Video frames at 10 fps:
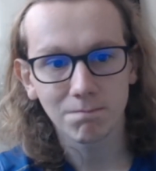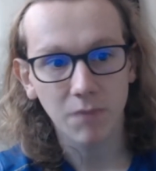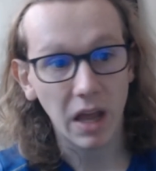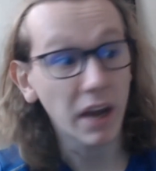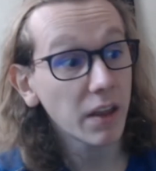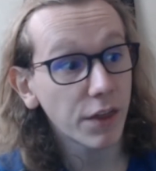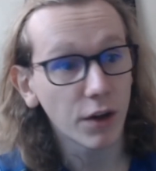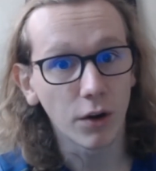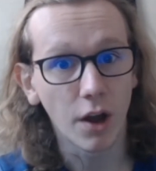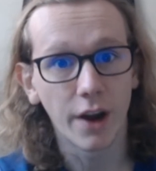anything
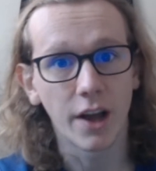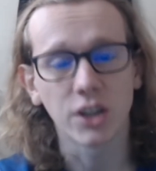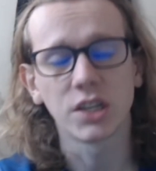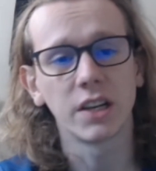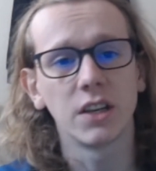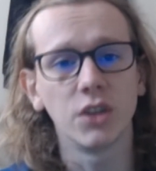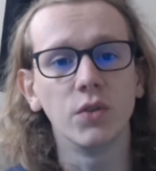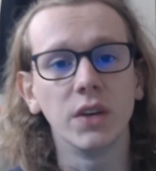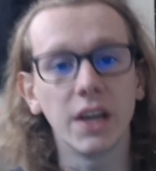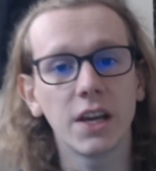online actually, you
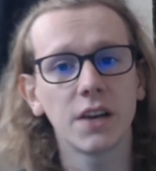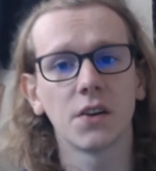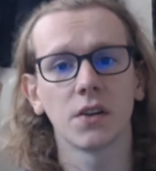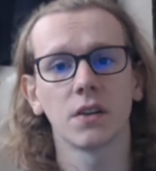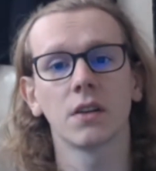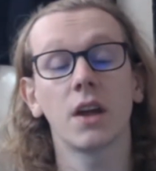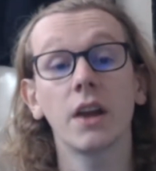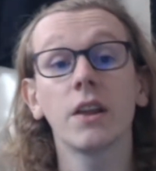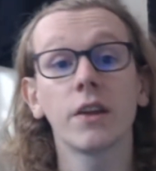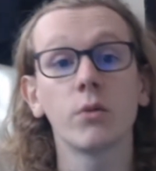need
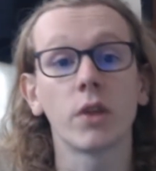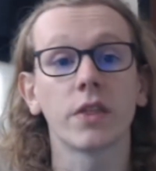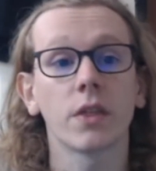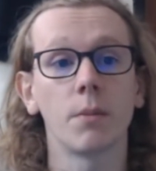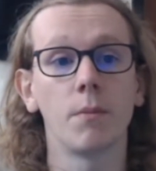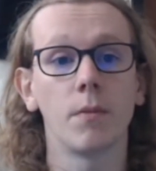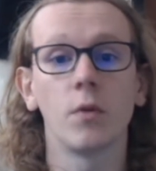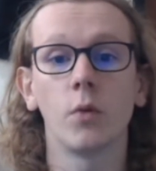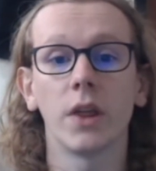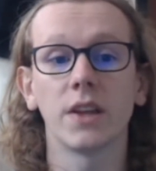anything
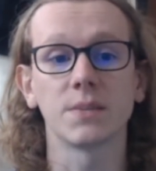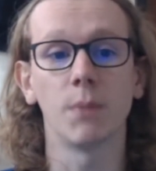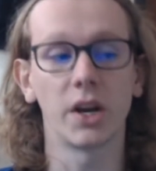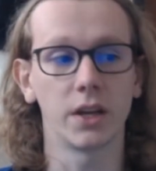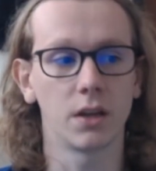where there's money